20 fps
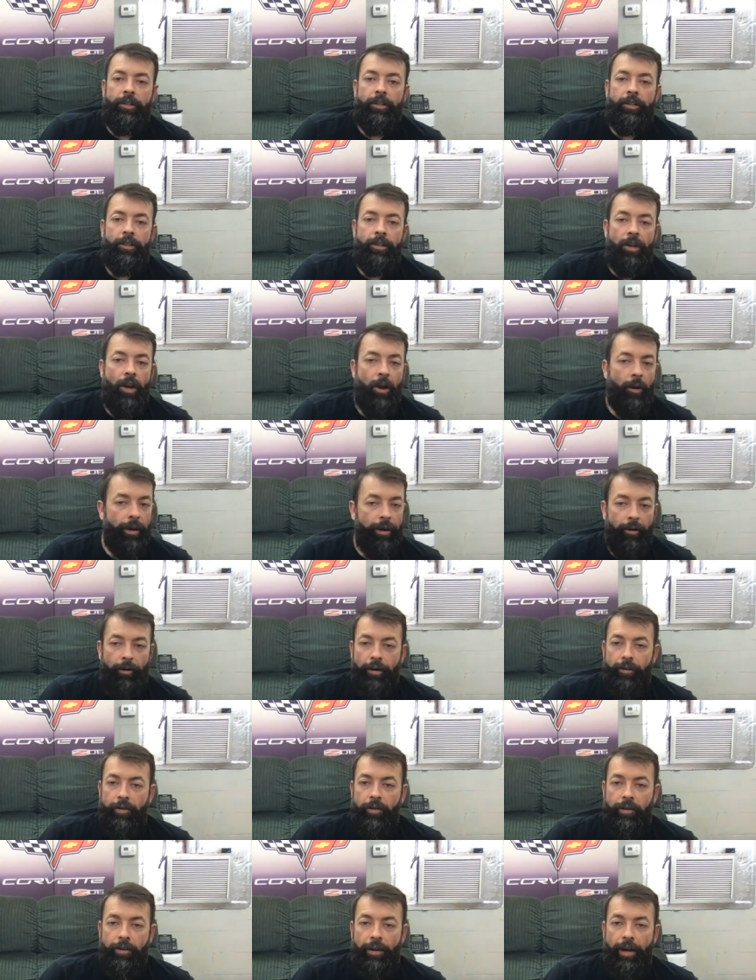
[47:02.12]
No, I don't
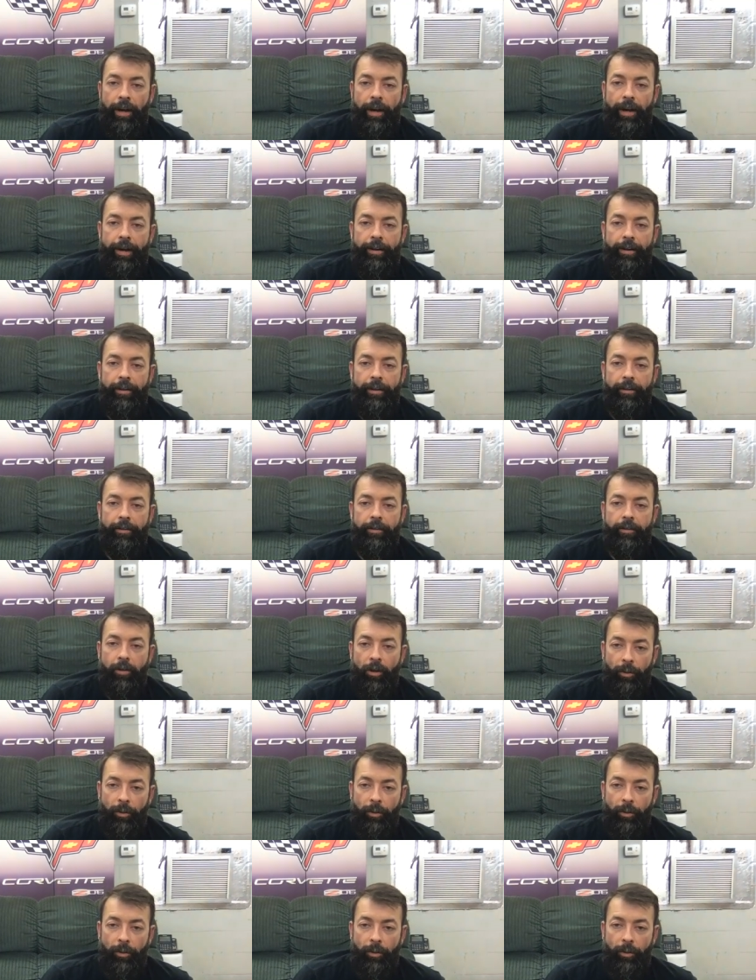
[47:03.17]
ever tune a Honda.